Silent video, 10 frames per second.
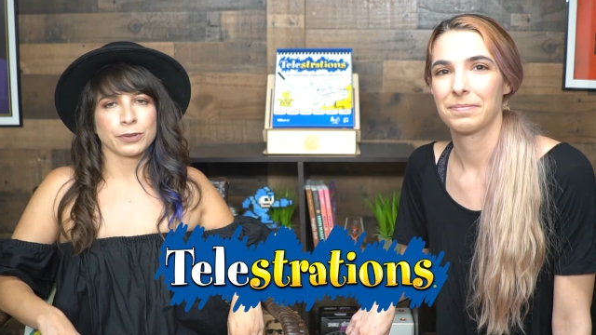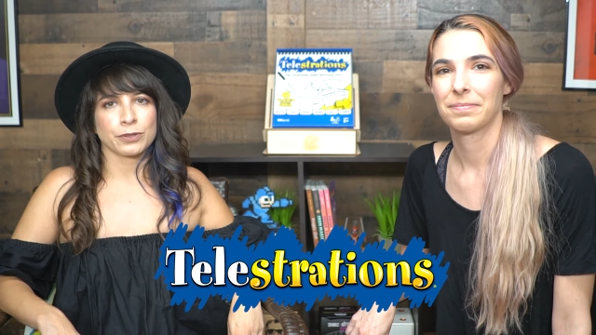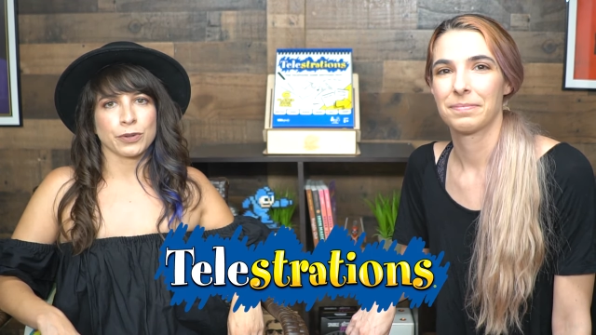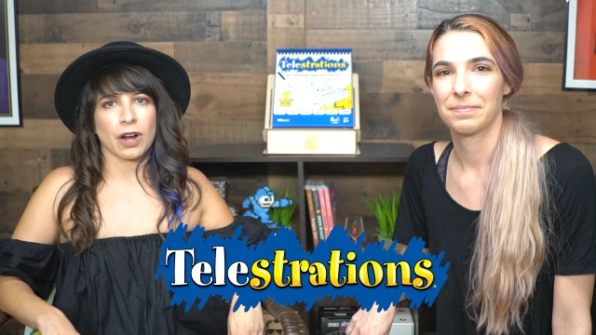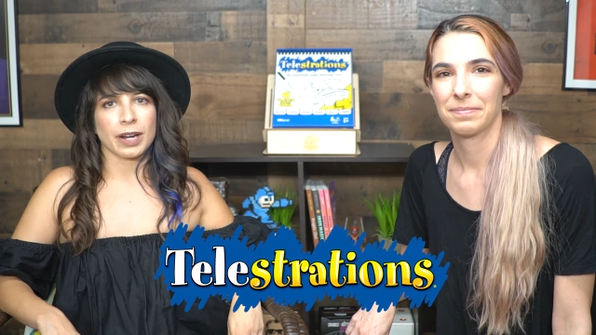
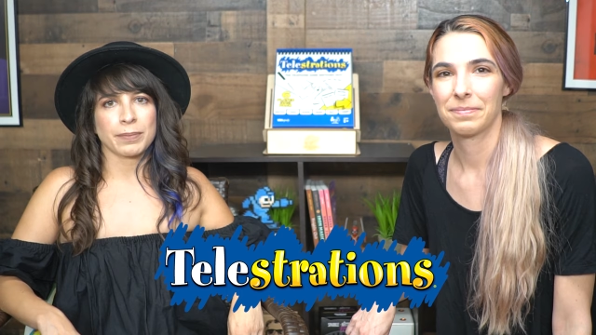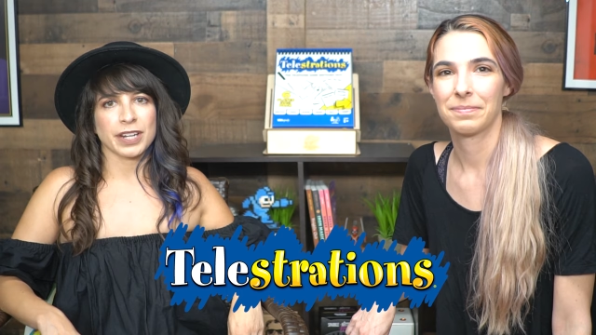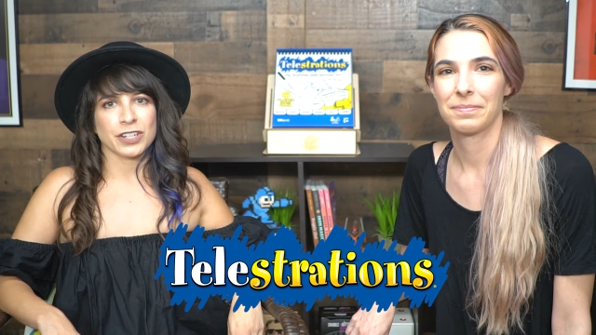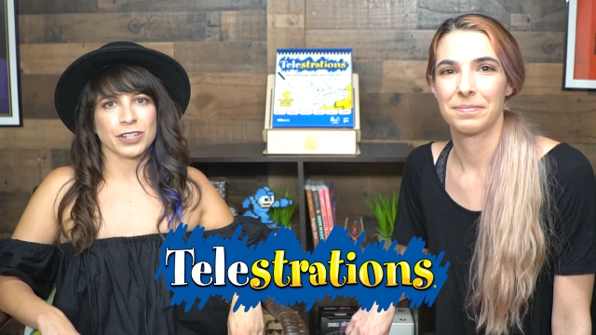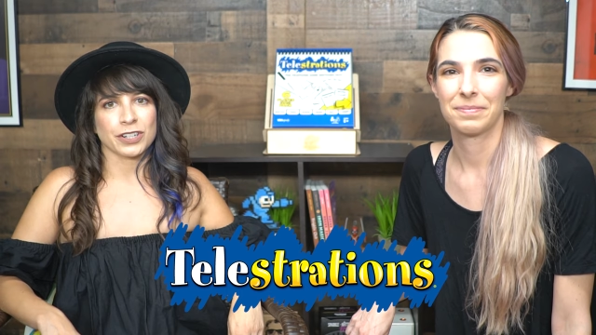Speaker 1: through drawing
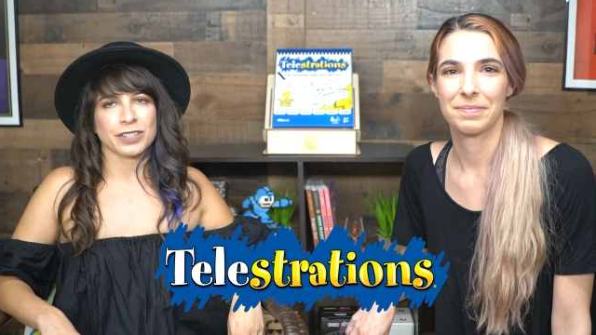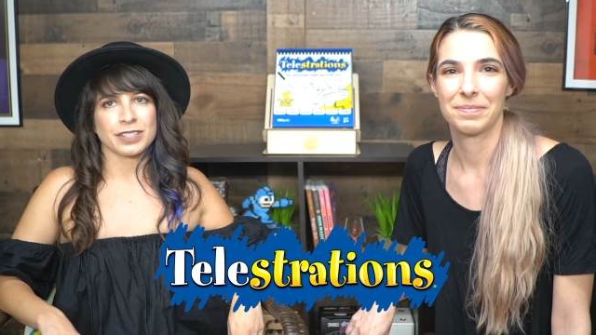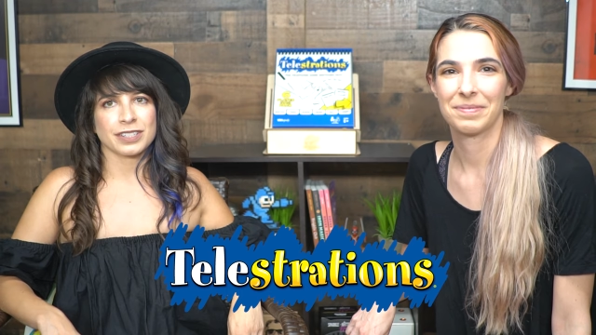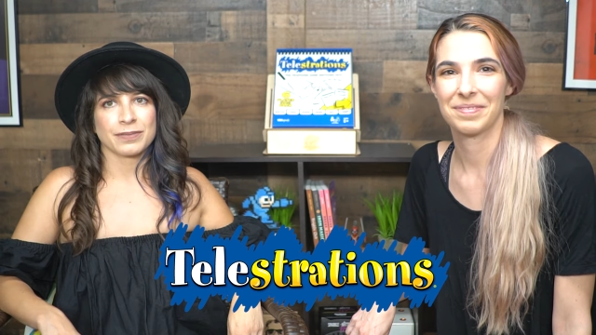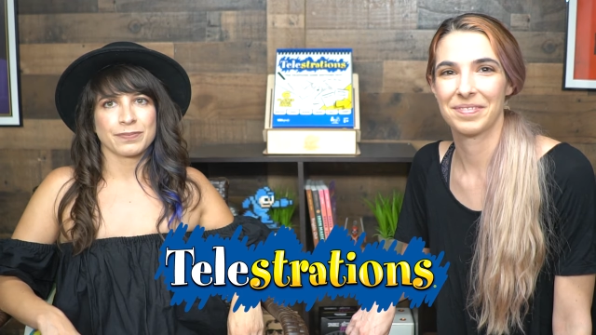
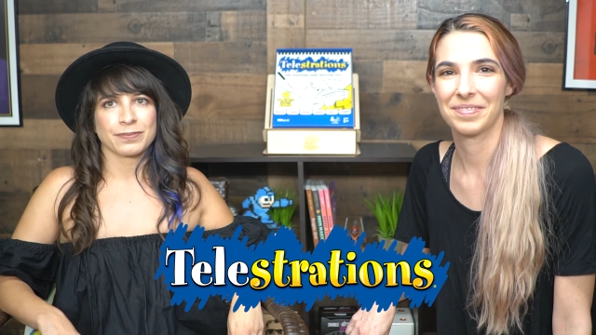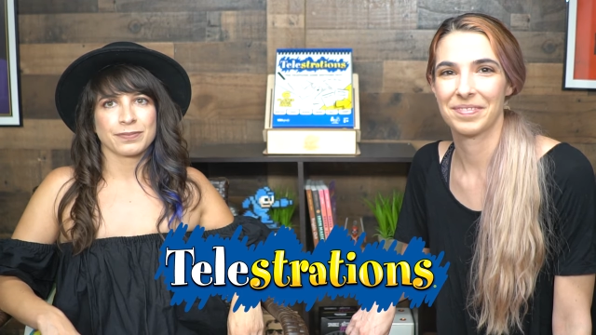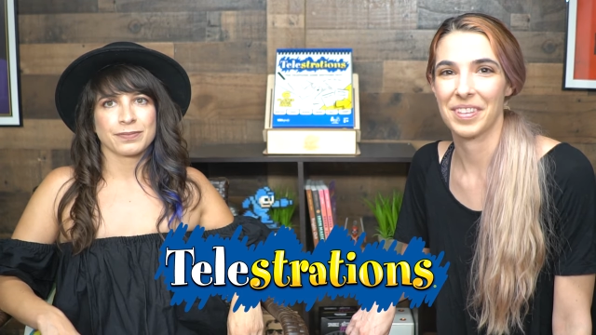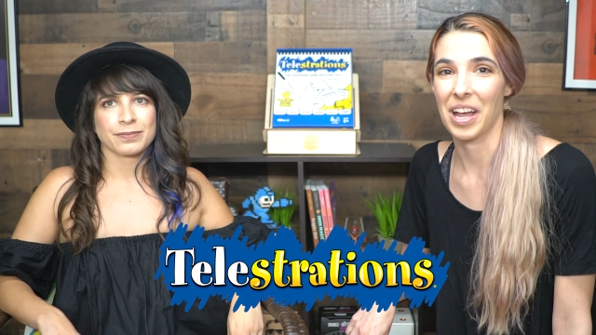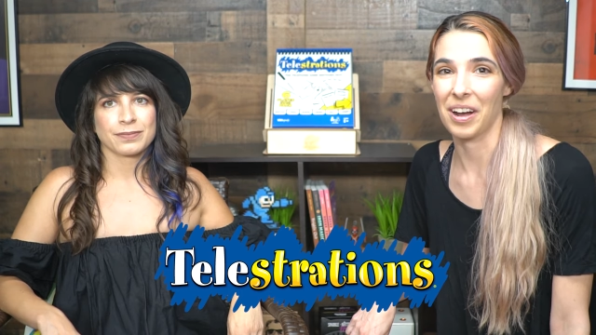pictures.
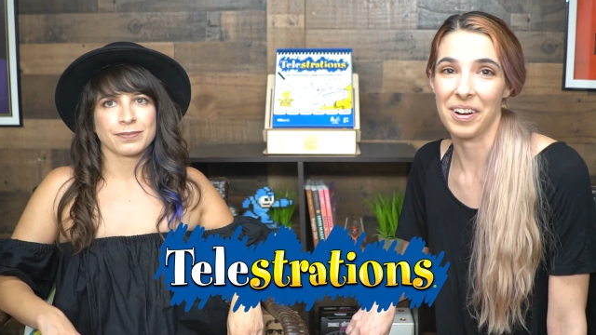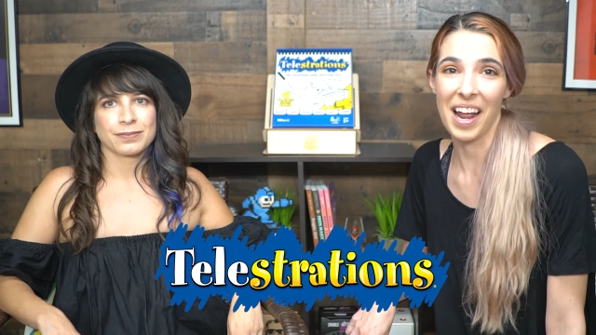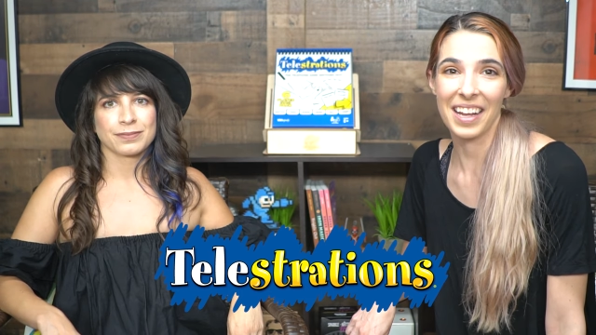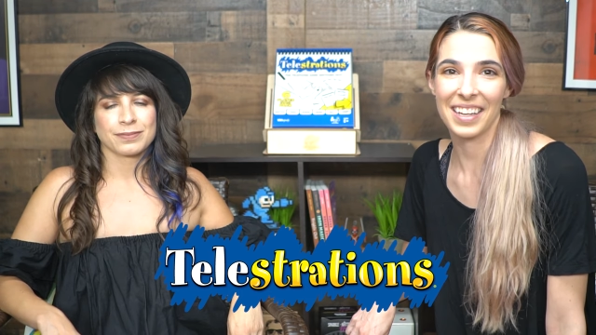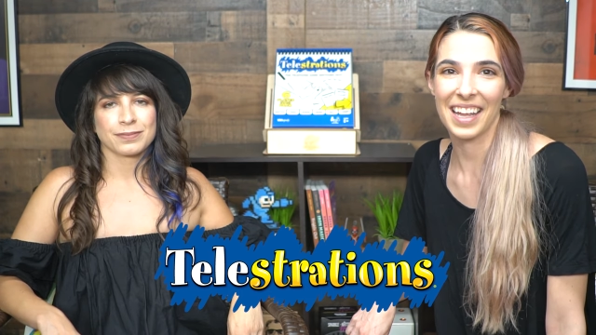All
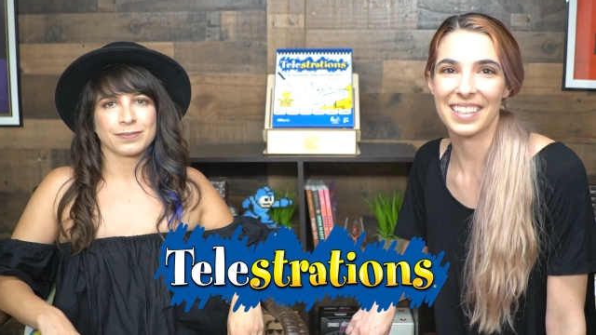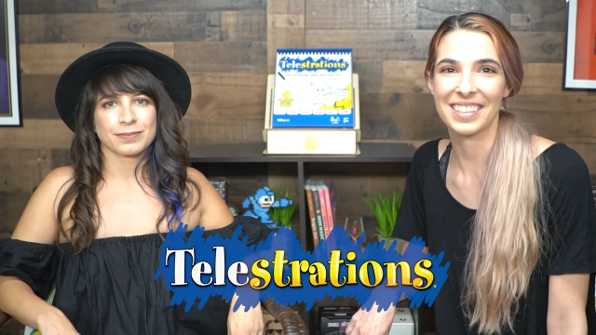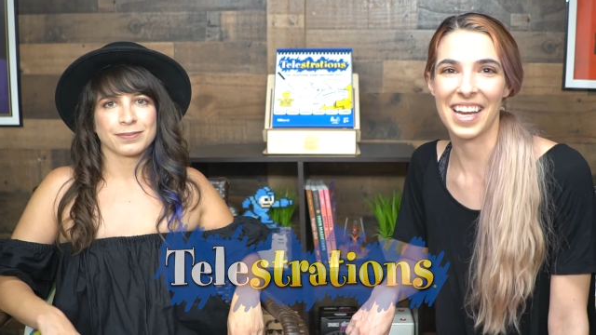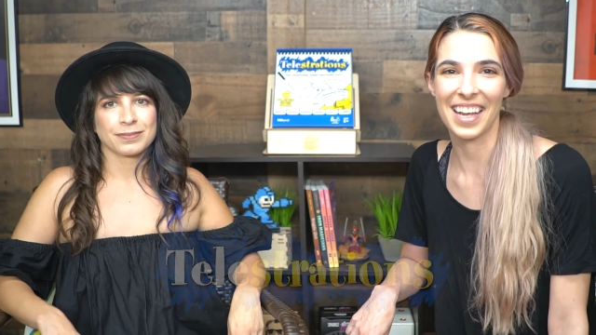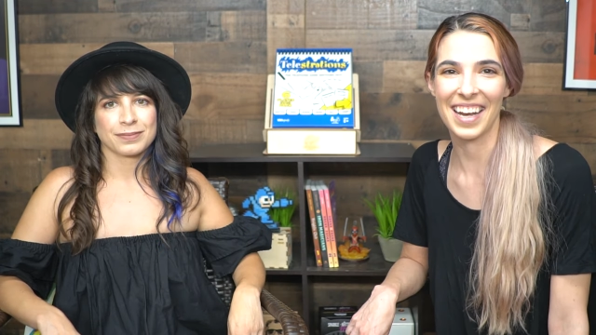right,
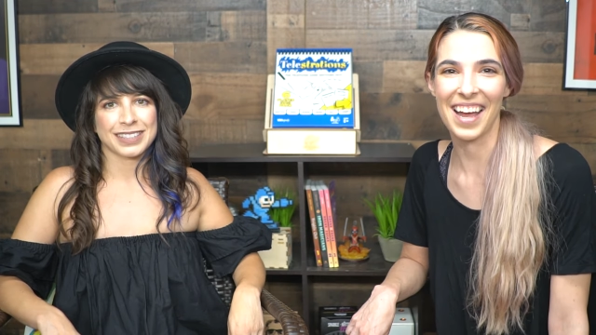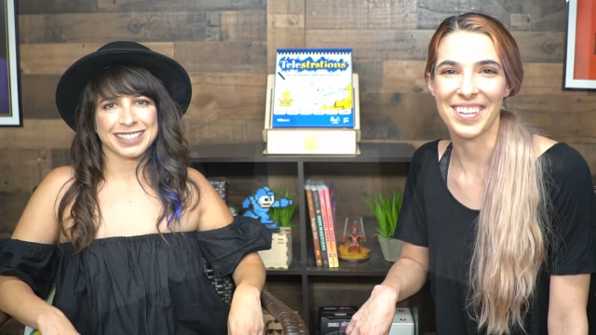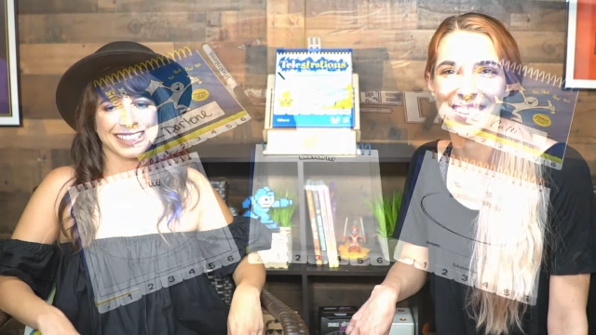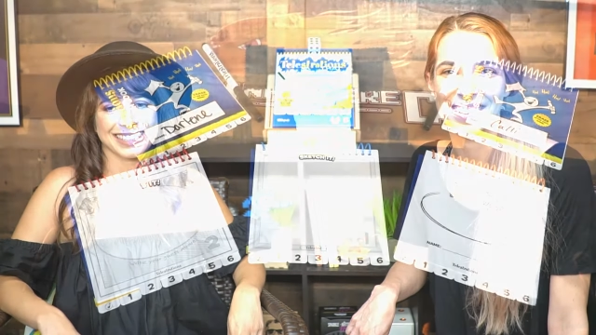let's check it out.